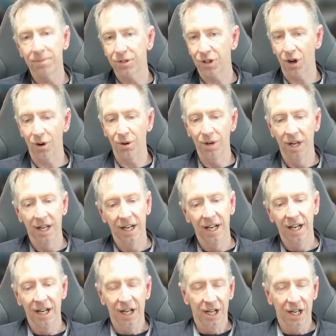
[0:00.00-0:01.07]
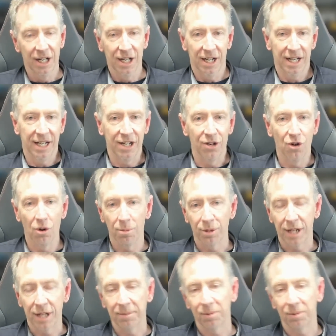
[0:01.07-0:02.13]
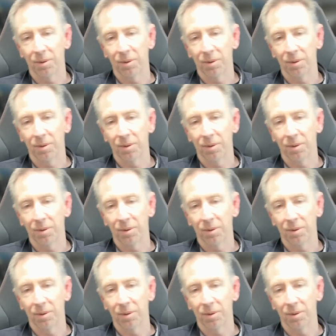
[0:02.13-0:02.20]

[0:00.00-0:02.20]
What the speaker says: So in normal temps,